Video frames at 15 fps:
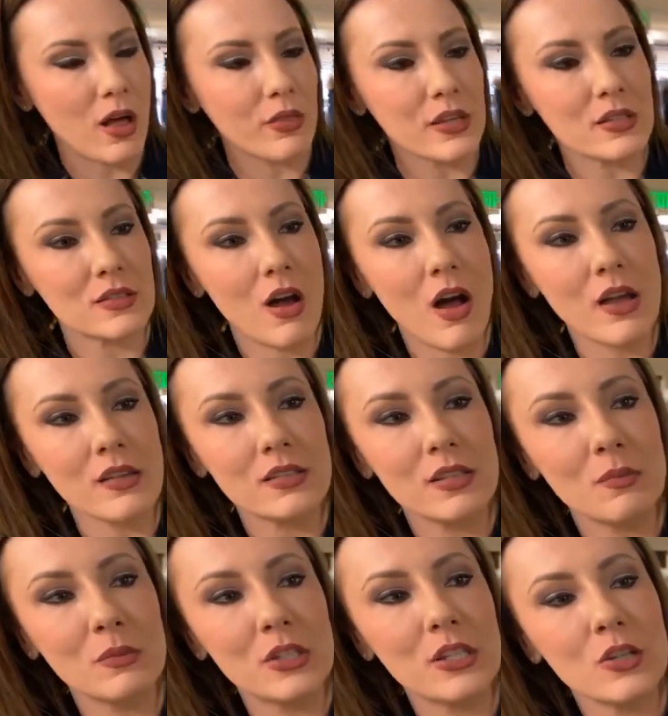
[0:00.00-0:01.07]
These
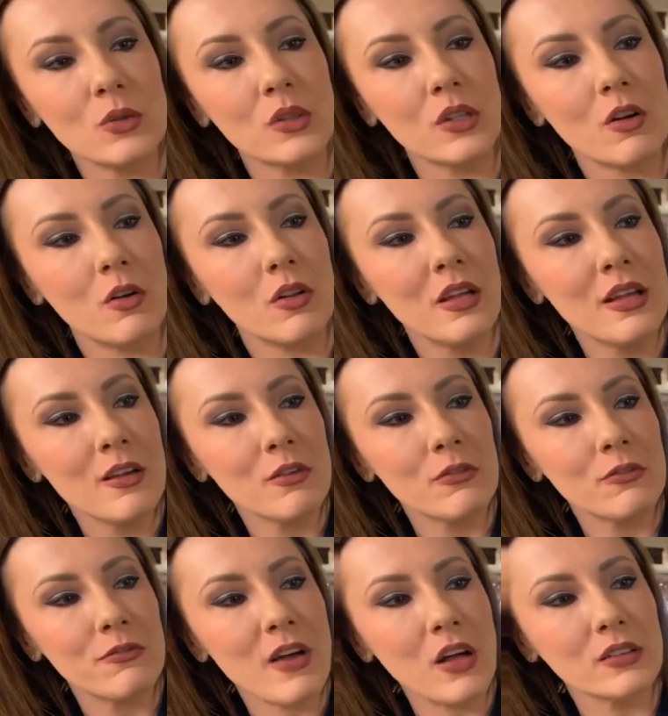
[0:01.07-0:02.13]
awesome, cute little
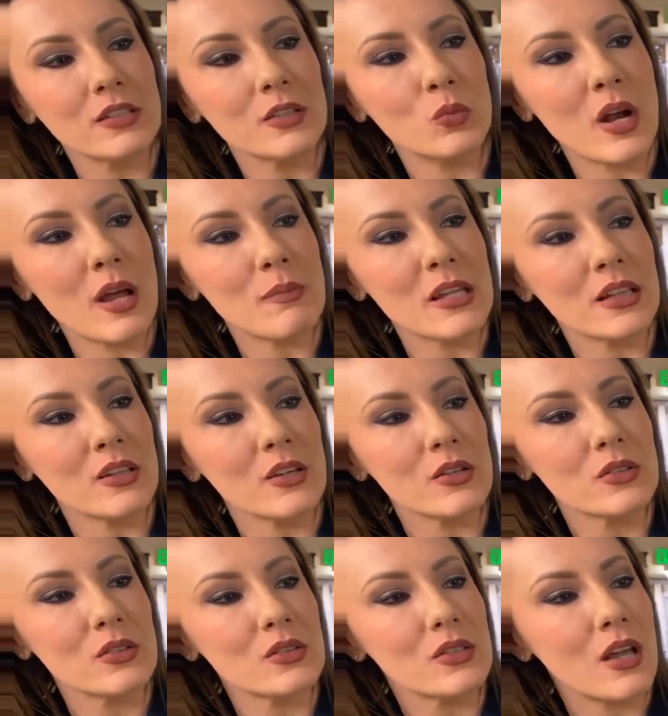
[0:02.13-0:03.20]
felted Remy
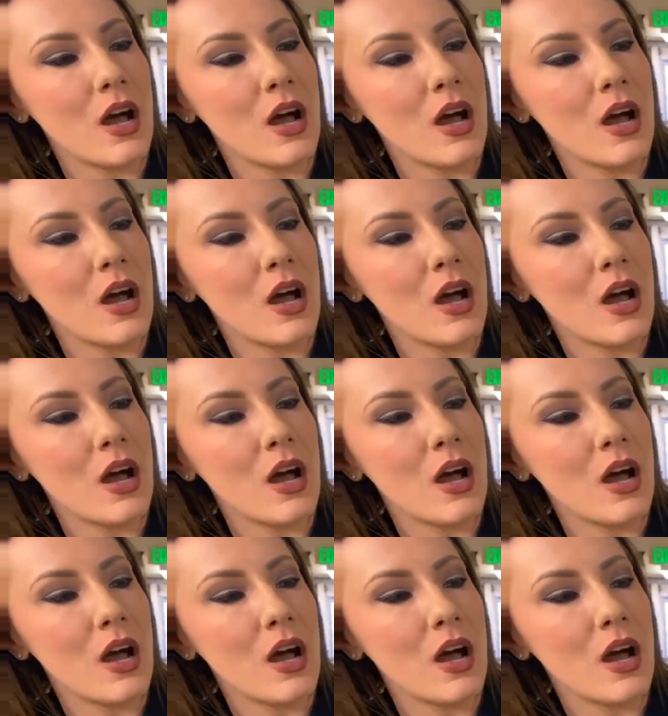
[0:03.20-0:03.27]
Lou's.